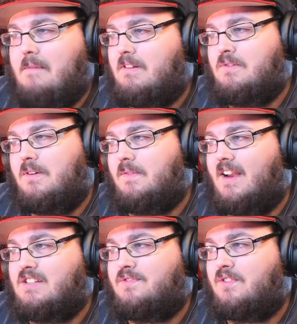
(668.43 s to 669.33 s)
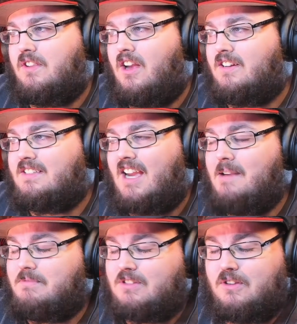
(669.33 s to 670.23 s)
I've been doing reactions for a long
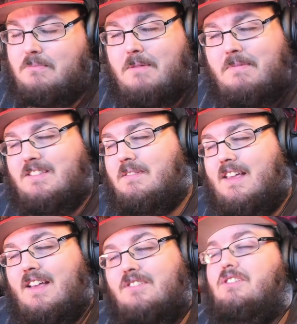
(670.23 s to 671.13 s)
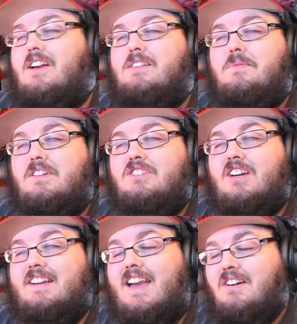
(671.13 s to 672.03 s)
time, so there may be something else you guys want to
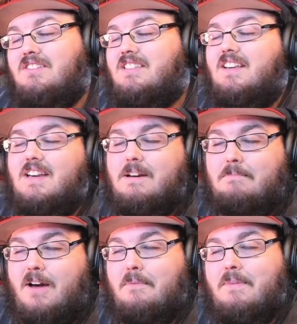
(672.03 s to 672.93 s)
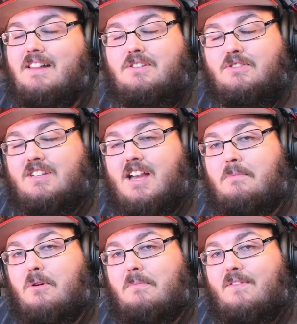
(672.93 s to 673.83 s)
check out. By all means, go check
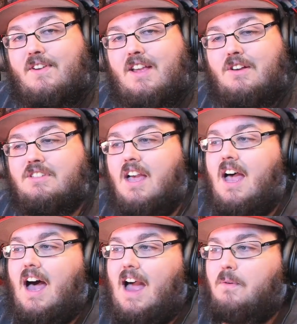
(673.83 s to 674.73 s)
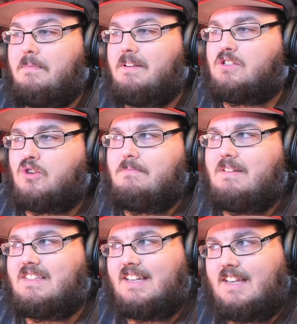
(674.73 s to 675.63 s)
out more of my videos. I will be
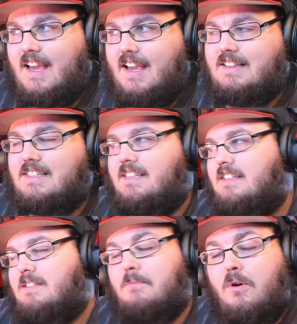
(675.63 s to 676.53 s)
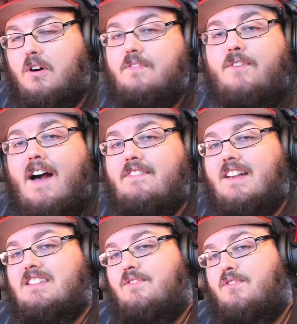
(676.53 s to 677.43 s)
streaming tonight some more Five
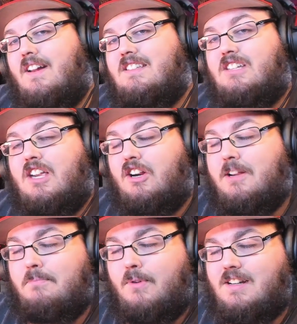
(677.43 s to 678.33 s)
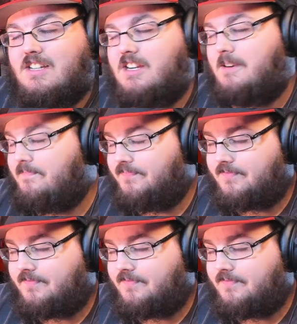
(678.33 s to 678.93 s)
Nights at Freddy's Security Breach.